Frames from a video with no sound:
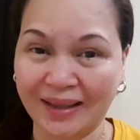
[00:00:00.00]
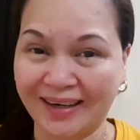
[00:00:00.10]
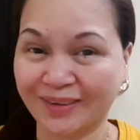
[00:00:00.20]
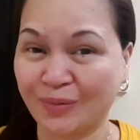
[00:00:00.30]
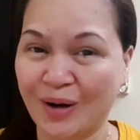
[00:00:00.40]
a
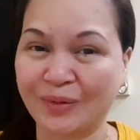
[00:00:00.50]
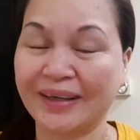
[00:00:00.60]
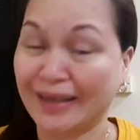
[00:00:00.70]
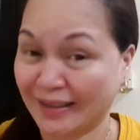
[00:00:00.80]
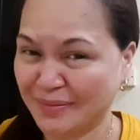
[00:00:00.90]
lot while
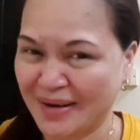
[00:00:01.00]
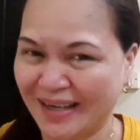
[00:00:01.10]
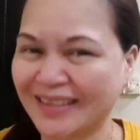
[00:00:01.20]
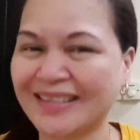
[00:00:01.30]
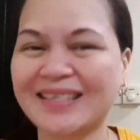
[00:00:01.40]
in
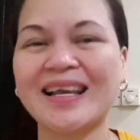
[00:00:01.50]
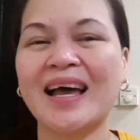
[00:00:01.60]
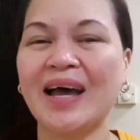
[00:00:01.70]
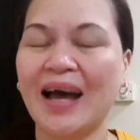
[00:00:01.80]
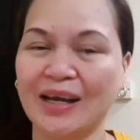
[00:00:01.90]
advance
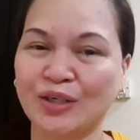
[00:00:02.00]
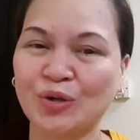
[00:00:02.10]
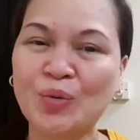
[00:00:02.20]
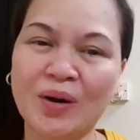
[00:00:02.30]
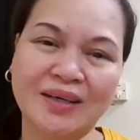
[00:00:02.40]
as
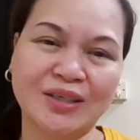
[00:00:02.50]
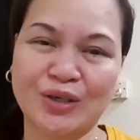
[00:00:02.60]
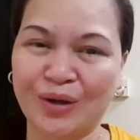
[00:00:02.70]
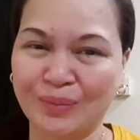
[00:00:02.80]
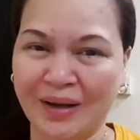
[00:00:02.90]
you watch
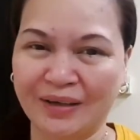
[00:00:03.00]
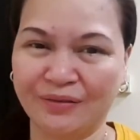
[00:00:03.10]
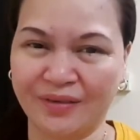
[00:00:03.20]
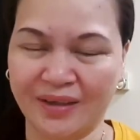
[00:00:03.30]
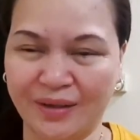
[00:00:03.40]
on my
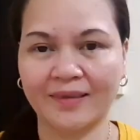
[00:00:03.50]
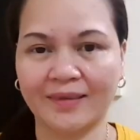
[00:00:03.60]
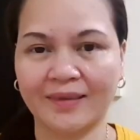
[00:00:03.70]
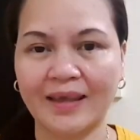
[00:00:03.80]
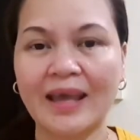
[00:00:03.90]

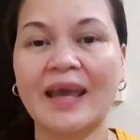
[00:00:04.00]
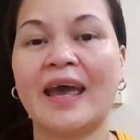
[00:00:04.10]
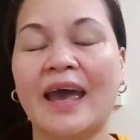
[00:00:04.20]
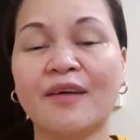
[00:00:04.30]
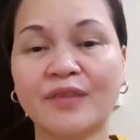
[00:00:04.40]
video.
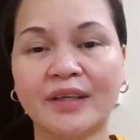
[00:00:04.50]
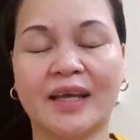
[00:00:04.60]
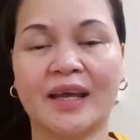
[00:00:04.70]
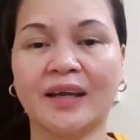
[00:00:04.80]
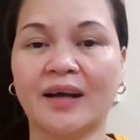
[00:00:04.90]
Every
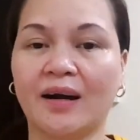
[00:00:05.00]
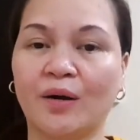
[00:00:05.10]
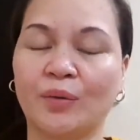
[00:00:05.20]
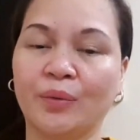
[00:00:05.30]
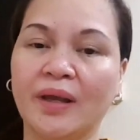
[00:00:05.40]
day,
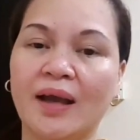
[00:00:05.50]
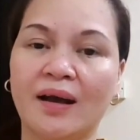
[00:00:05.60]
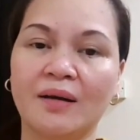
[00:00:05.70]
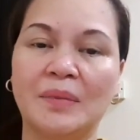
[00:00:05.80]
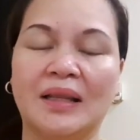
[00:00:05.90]
we
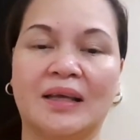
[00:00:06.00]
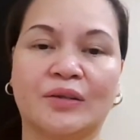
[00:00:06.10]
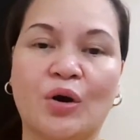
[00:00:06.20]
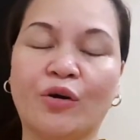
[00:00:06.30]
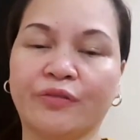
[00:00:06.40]
have a
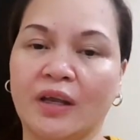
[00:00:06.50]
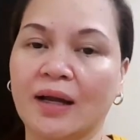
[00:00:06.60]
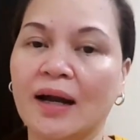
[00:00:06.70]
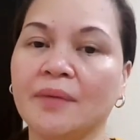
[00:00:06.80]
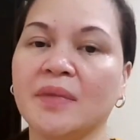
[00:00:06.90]
lot of
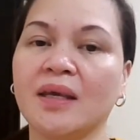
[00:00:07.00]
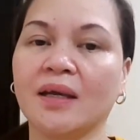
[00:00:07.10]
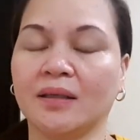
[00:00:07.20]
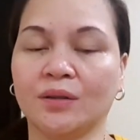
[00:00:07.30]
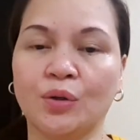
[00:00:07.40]

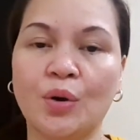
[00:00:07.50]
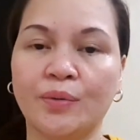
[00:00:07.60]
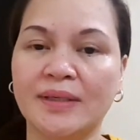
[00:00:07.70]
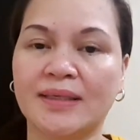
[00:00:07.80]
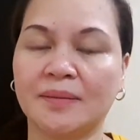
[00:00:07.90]
incoming and
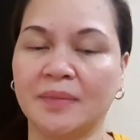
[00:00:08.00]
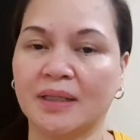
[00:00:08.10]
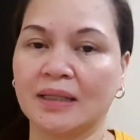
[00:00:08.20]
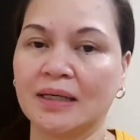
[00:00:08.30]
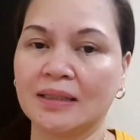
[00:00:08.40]
outgoing
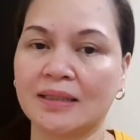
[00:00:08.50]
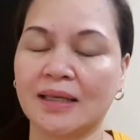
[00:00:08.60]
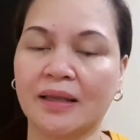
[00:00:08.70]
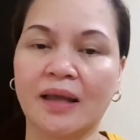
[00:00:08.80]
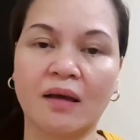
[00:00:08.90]

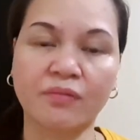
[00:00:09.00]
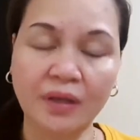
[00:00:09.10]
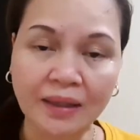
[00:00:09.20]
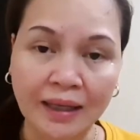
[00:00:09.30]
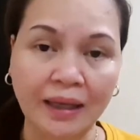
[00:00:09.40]
submittals, and
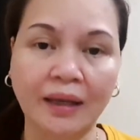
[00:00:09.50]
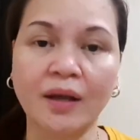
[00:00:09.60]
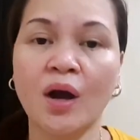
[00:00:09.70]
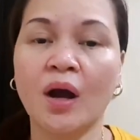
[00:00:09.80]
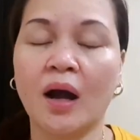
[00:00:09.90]
every
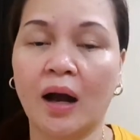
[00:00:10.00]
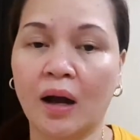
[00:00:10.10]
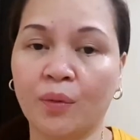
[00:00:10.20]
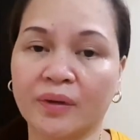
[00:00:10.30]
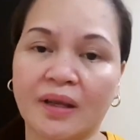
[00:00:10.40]
day,
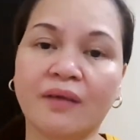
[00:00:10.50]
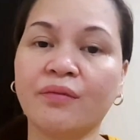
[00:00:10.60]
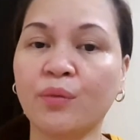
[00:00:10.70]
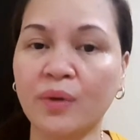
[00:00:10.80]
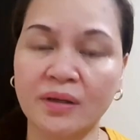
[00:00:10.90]

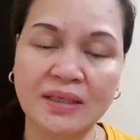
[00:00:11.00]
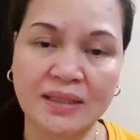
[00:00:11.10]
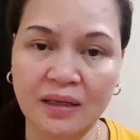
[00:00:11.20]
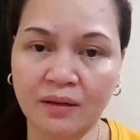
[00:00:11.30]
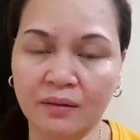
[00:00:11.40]
whatever we
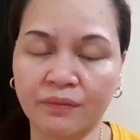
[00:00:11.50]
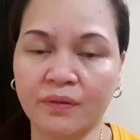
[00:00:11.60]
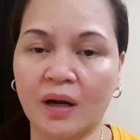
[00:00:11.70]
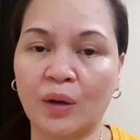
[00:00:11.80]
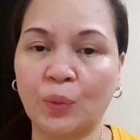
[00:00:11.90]
receive
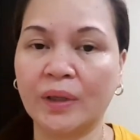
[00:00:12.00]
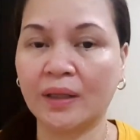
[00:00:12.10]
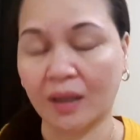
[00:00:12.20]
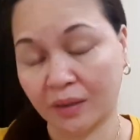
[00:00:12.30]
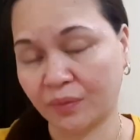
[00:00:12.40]

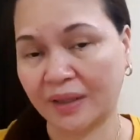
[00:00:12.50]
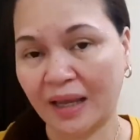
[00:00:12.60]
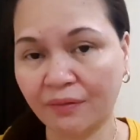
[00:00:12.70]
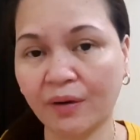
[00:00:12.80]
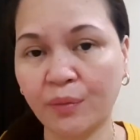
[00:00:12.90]
and
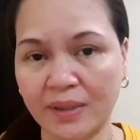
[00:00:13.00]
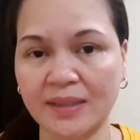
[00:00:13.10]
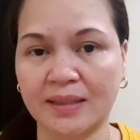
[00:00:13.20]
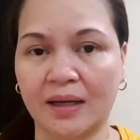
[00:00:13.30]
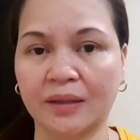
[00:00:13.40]
whatever we
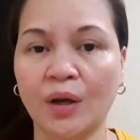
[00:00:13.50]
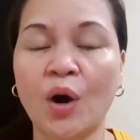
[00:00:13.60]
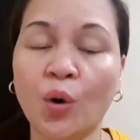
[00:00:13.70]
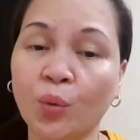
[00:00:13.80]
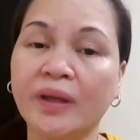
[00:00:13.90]
scan,
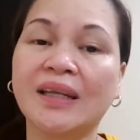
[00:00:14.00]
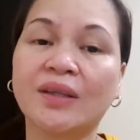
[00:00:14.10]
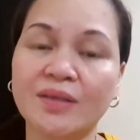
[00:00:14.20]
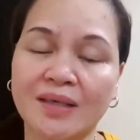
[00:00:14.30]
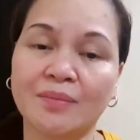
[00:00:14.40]
we
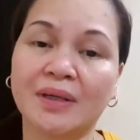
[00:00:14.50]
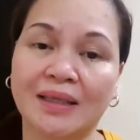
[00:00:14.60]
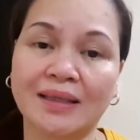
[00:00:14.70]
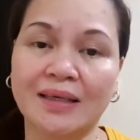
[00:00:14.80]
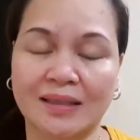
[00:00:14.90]
need to save
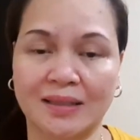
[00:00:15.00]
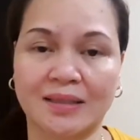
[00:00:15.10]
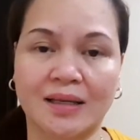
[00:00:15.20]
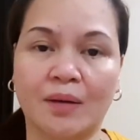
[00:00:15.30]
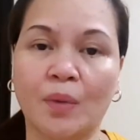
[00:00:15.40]
it in the
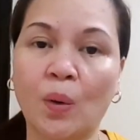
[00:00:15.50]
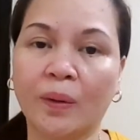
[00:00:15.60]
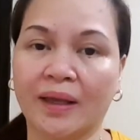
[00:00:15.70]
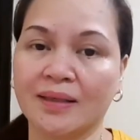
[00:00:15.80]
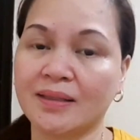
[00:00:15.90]
system.
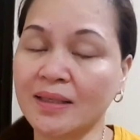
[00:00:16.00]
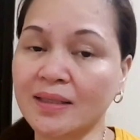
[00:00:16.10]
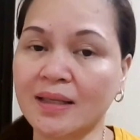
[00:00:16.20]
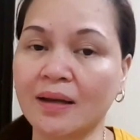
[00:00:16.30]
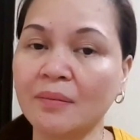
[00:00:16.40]
Okay,
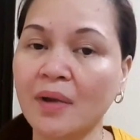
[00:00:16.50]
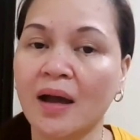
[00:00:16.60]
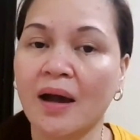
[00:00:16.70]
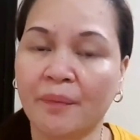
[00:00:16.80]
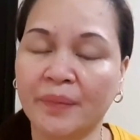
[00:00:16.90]
system
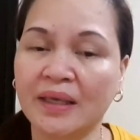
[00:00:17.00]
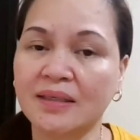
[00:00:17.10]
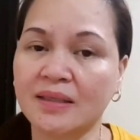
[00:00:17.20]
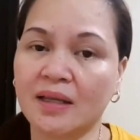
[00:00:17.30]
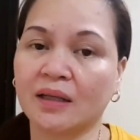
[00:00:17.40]

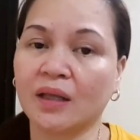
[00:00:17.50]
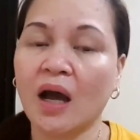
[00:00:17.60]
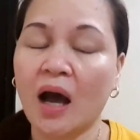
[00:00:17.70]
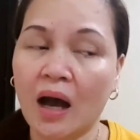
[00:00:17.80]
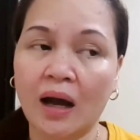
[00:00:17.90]
means that
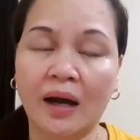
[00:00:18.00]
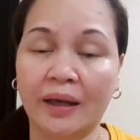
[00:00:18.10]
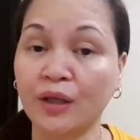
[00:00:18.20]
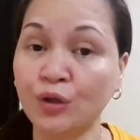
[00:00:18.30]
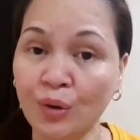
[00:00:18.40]

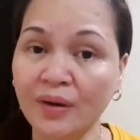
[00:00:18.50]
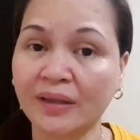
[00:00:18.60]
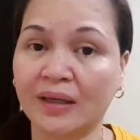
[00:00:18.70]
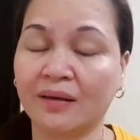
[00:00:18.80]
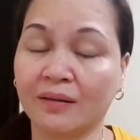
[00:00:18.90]
in your
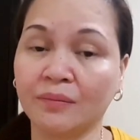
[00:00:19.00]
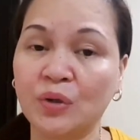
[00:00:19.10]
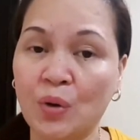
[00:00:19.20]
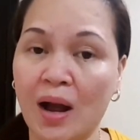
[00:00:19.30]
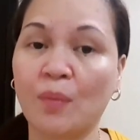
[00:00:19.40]
team,
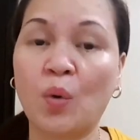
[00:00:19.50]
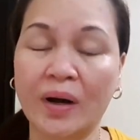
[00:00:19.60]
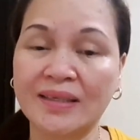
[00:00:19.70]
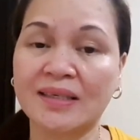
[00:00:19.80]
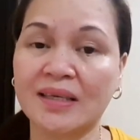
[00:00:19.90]
you have
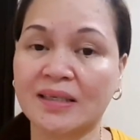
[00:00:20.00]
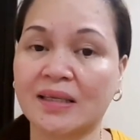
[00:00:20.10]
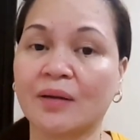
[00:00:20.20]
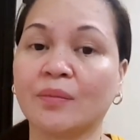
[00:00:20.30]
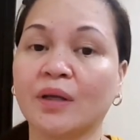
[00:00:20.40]
one
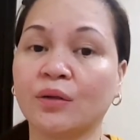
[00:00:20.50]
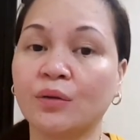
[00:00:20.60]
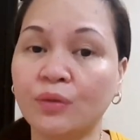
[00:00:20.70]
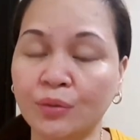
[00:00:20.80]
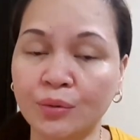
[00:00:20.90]
system that
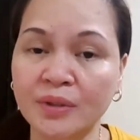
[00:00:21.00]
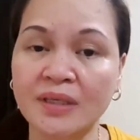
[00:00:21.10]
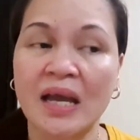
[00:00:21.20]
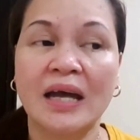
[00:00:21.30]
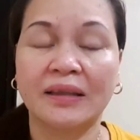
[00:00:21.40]
you
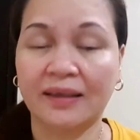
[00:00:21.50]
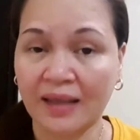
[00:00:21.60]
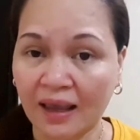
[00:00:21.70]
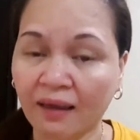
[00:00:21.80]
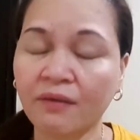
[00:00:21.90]
use
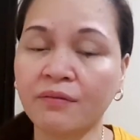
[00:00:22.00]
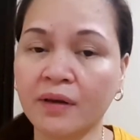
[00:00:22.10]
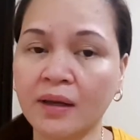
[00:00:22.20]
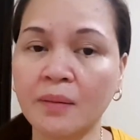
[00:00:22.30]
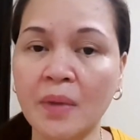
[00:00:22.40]
that
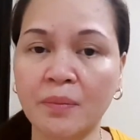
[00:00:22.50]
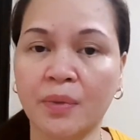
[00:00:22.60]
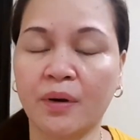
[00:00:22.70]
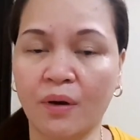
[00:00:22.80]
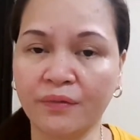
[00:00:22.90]
every
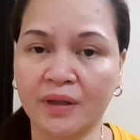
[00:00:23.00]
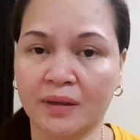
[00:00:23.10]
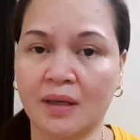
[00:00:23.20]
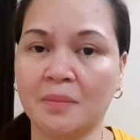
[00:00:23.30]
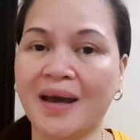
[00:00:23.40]
member of the
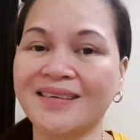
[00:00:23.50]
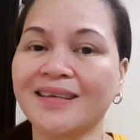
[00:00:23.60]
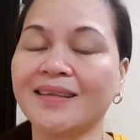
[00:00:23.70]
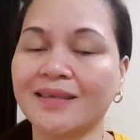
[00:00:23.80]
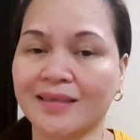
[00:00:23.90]
team
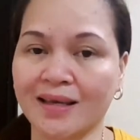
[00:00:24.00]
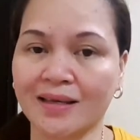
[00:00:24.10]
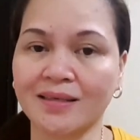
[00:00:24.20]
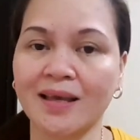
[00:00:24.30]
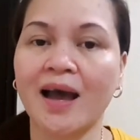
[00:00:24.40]
has an
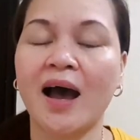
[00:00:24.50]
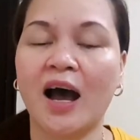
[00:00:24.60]
access